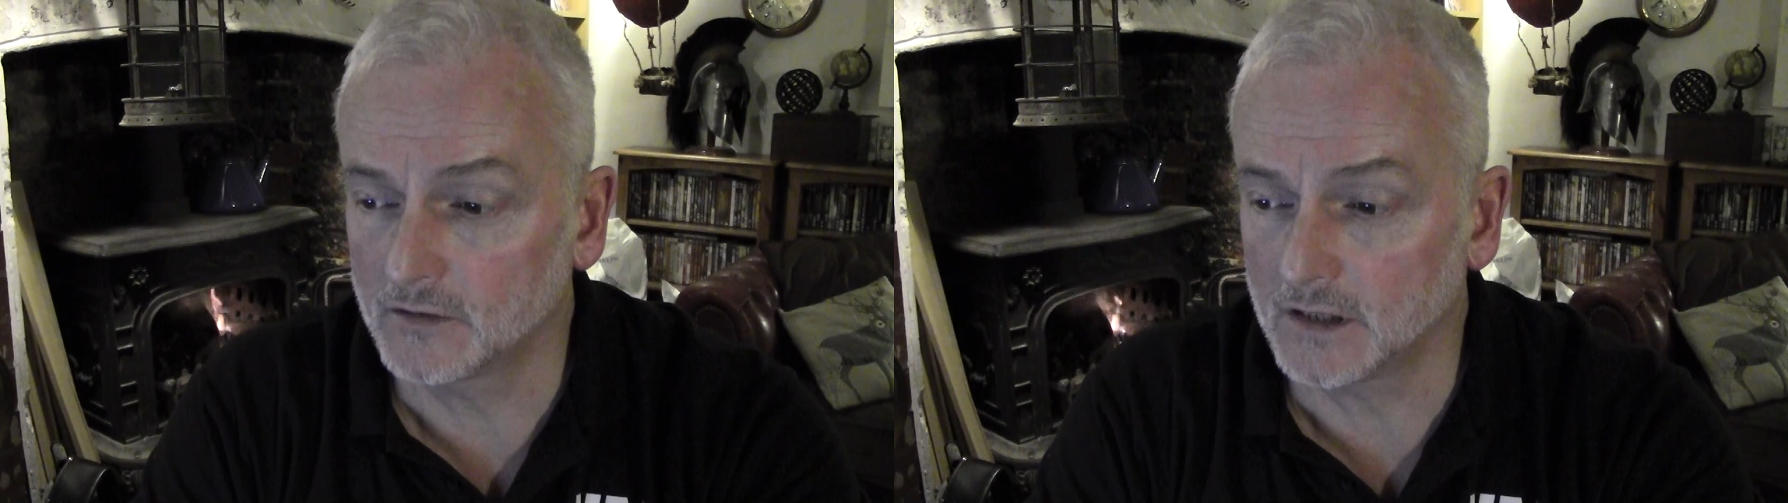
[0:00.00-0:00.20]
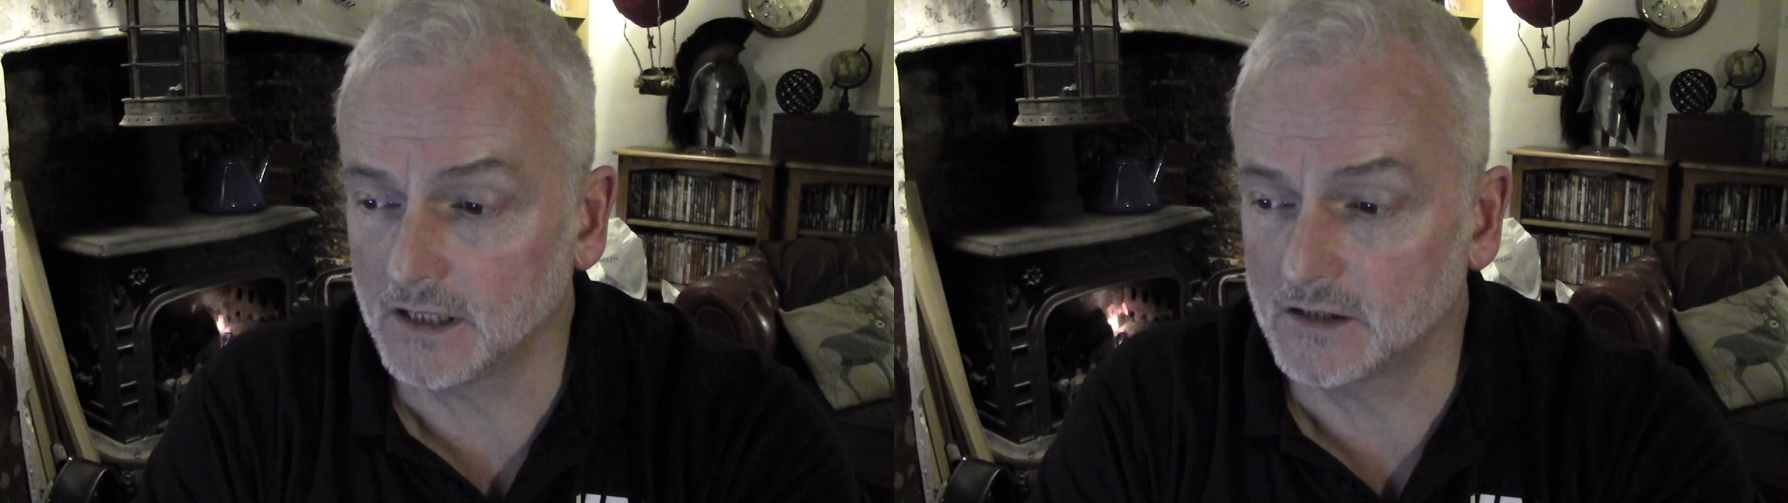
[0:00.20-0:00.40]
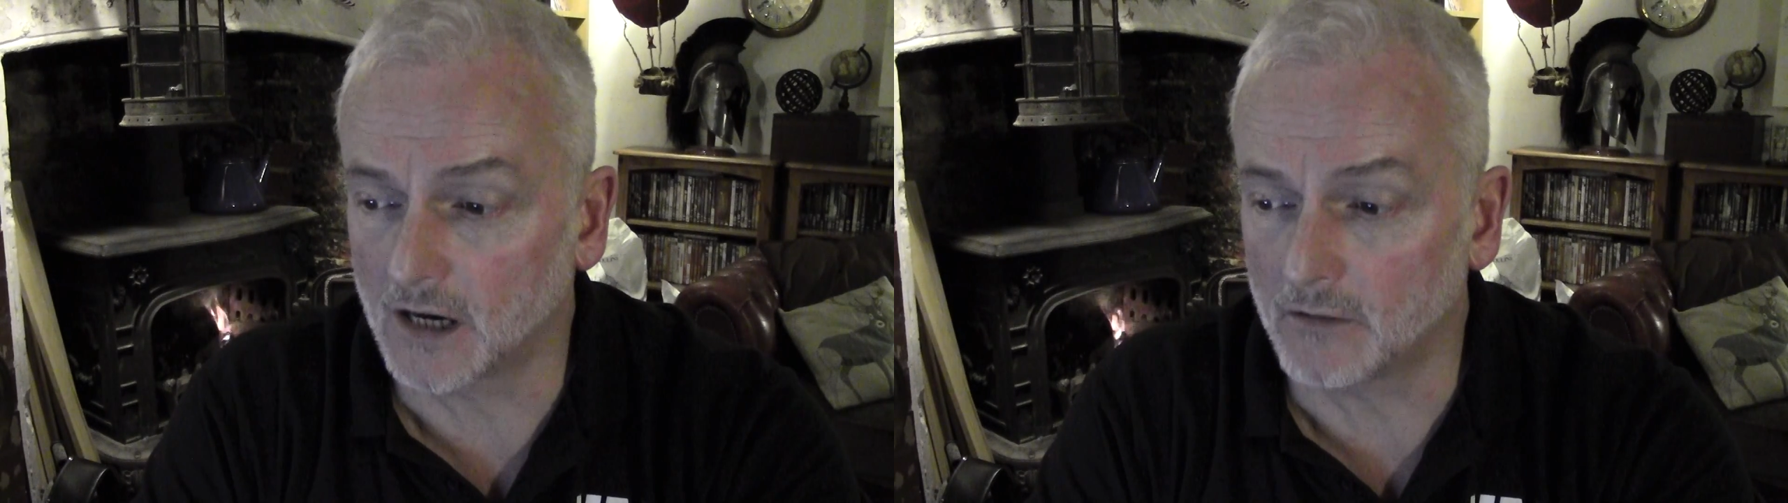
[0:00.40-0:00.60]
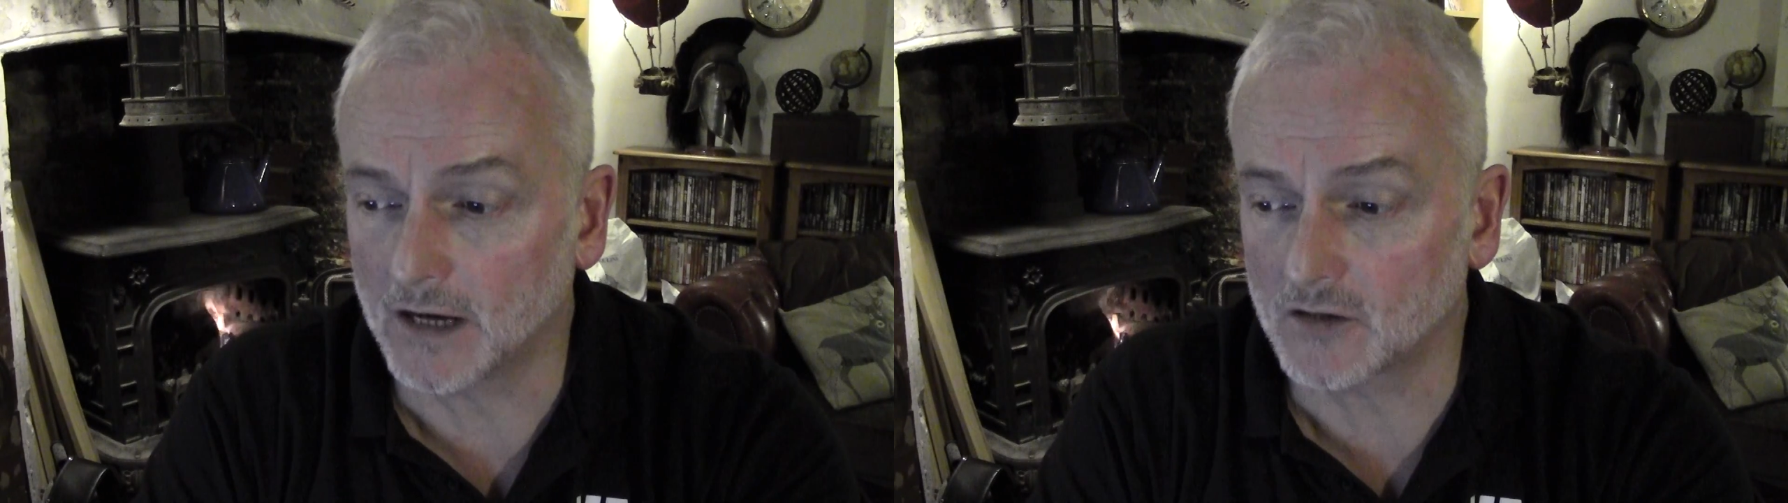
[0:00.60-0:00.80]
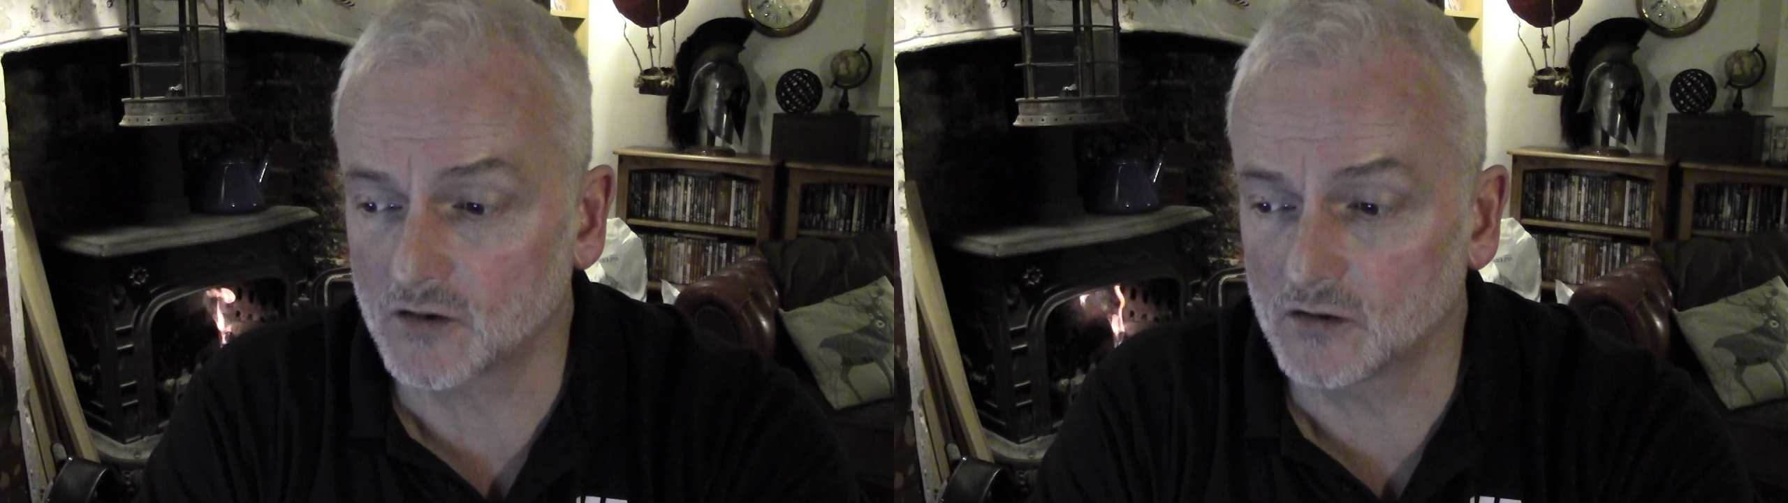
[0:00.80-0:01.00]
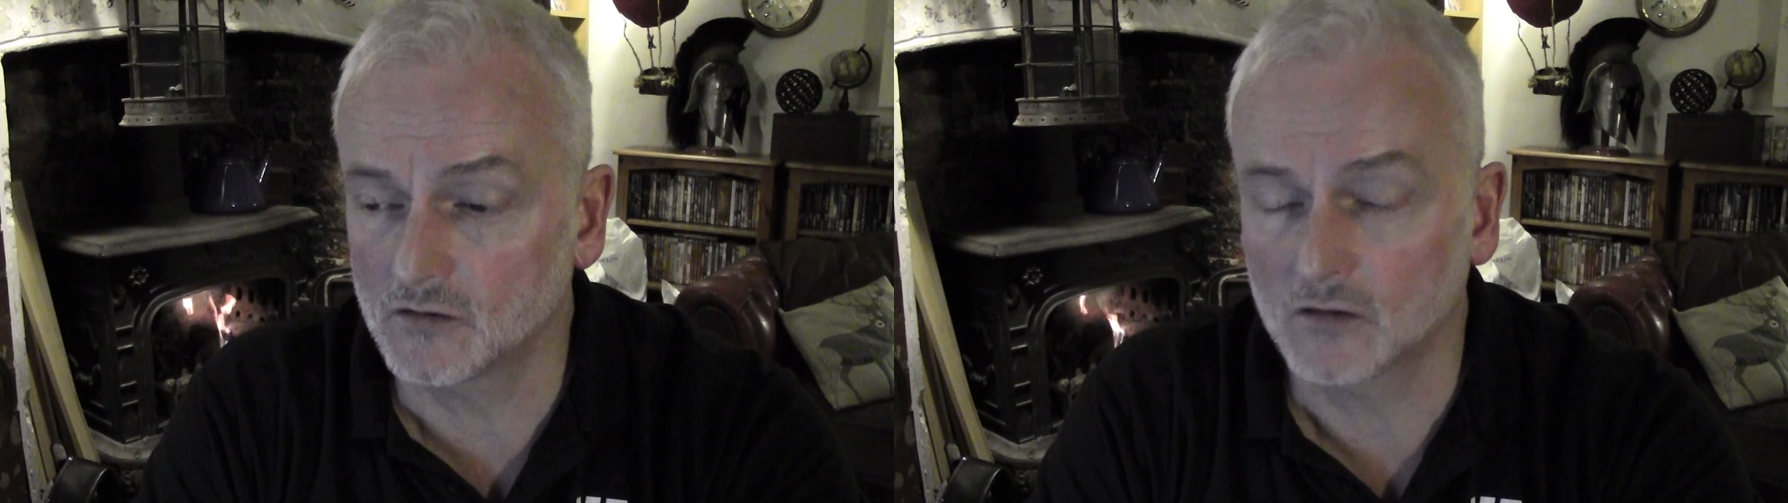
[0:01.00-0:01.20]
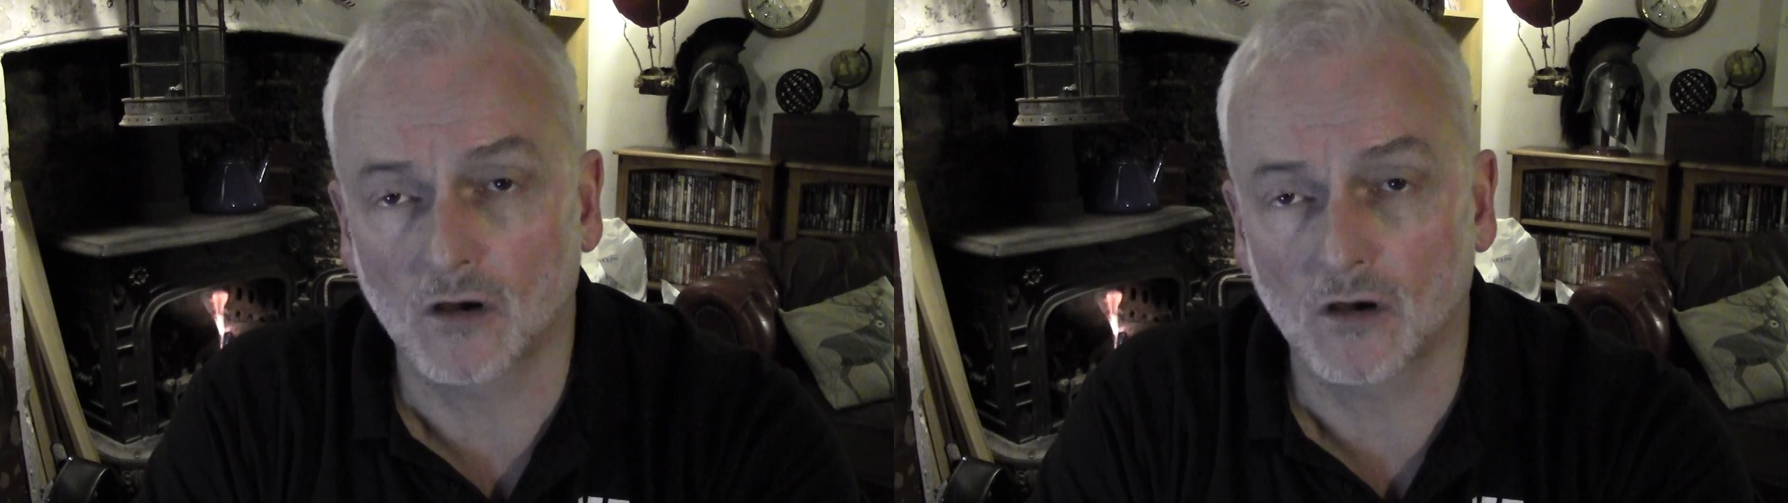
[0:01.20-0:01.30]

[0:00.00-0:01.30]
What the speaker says: the direction